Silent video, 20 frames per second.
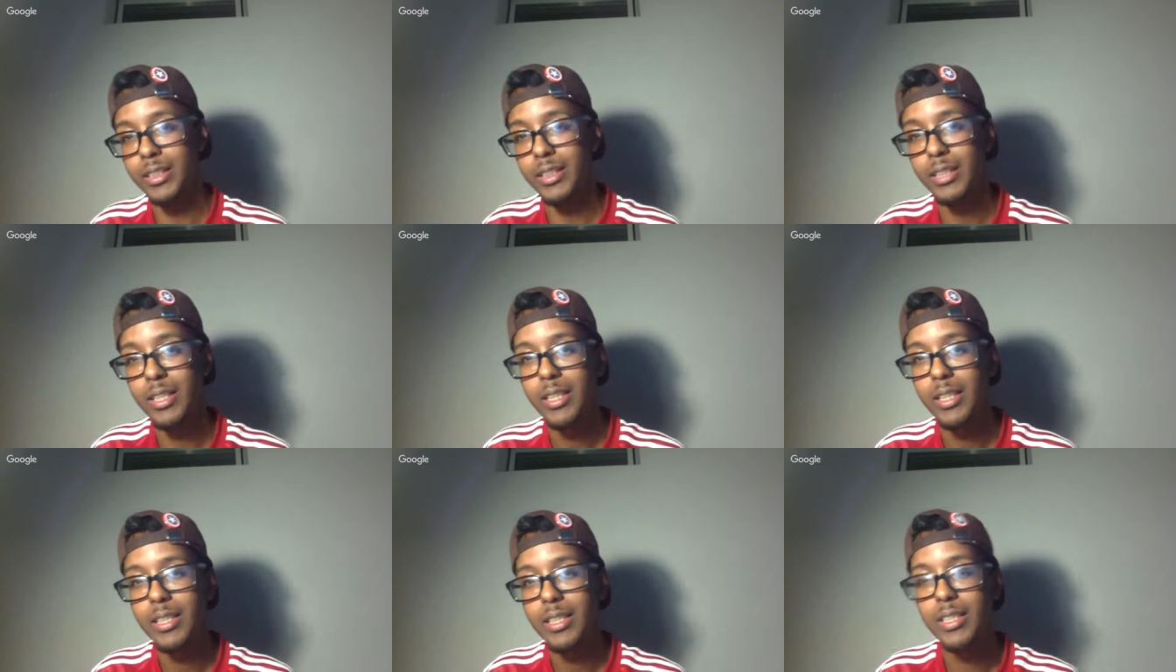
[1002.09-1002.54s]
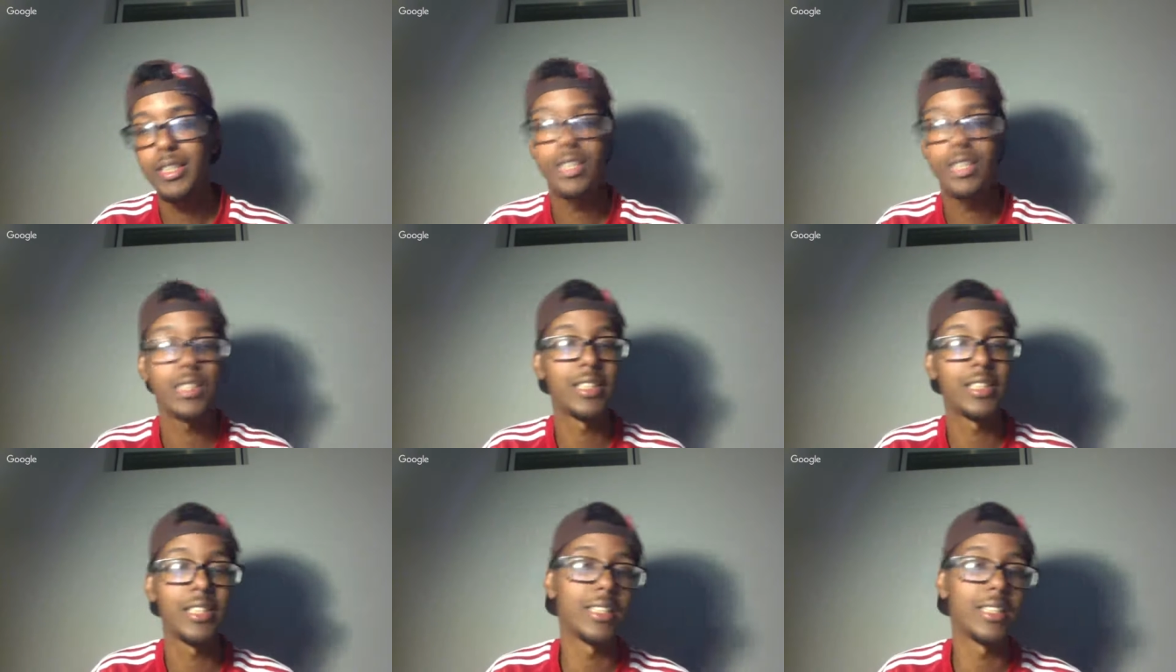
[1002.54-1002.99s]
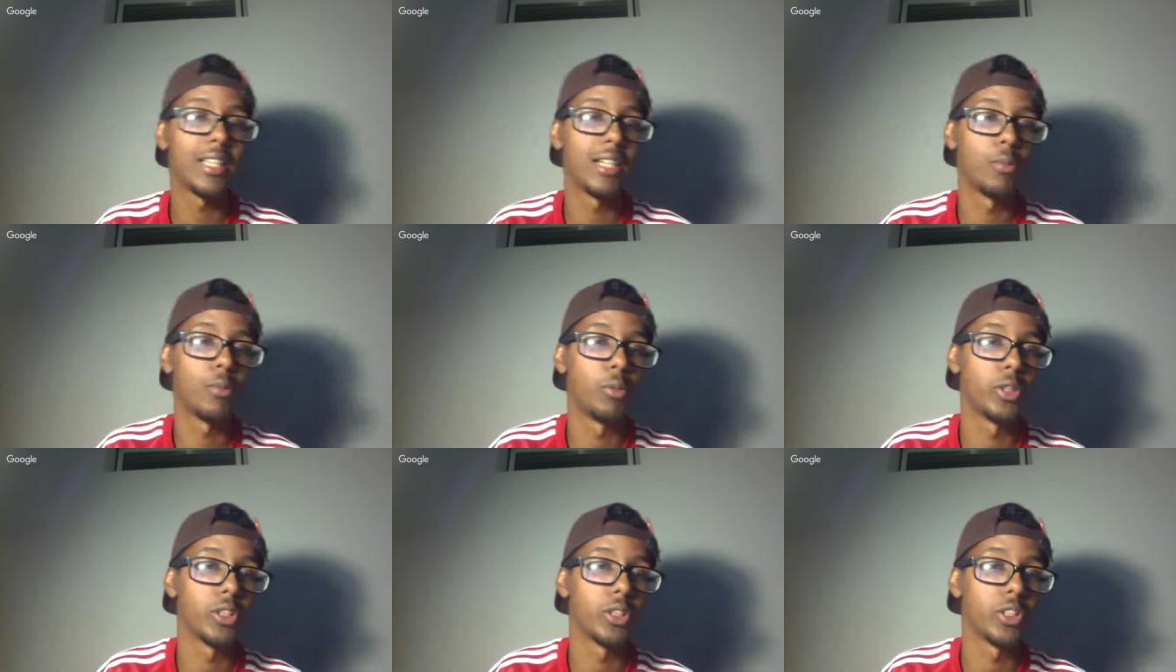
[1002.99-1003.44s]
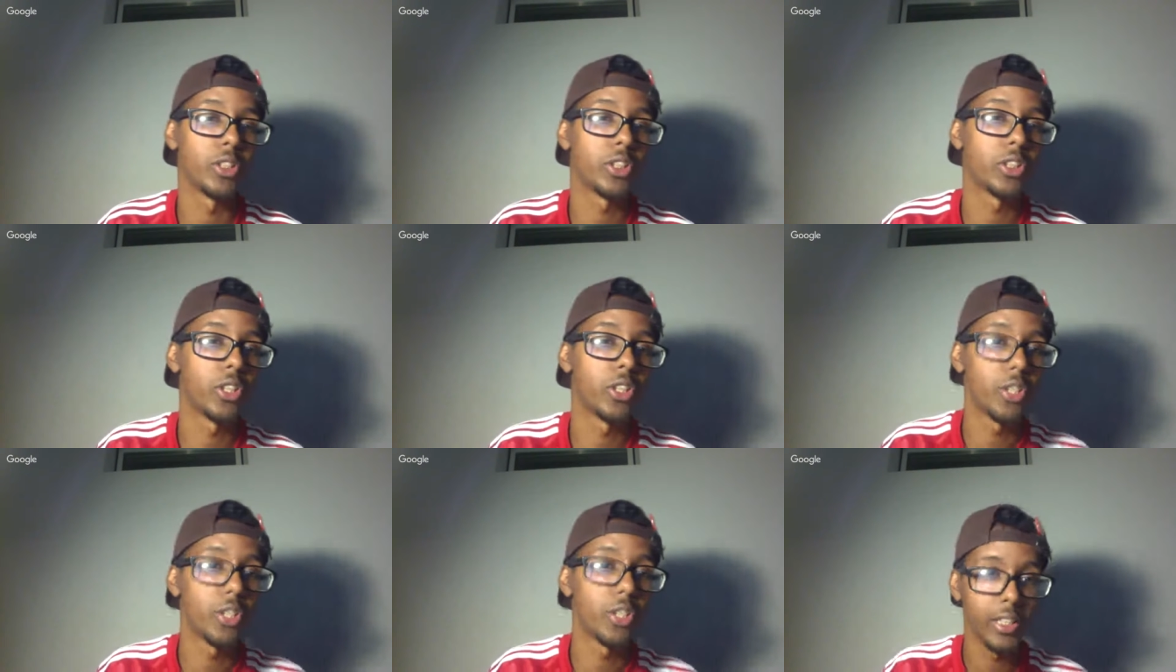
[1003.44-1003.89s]
She she said it was a
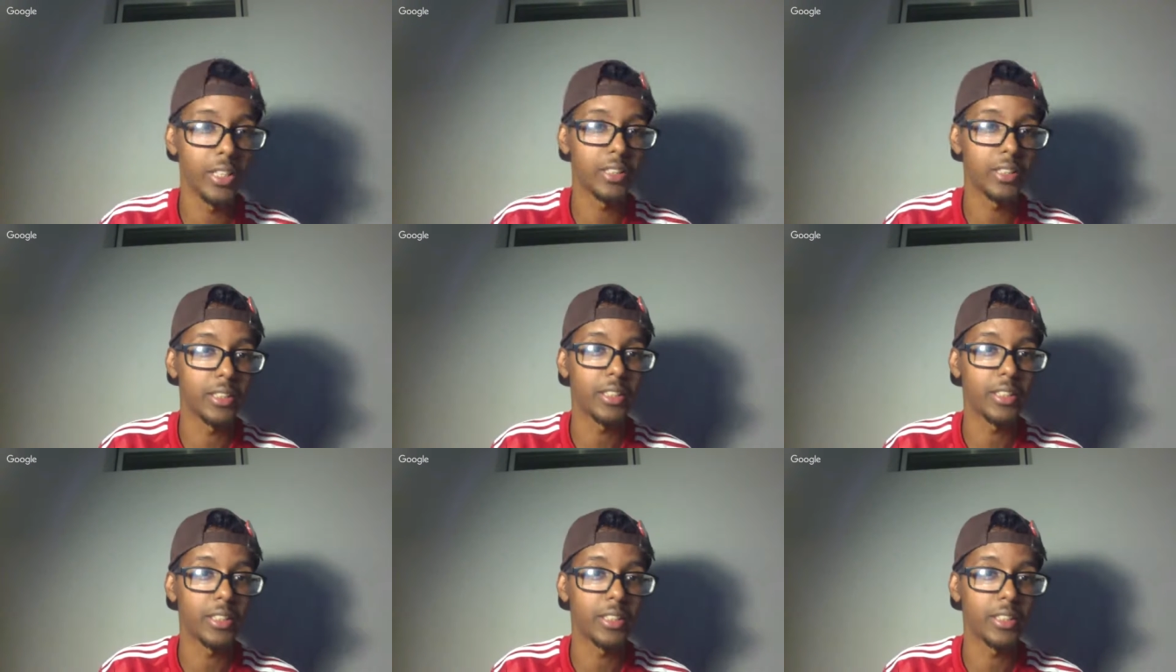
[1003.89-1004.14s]
circus.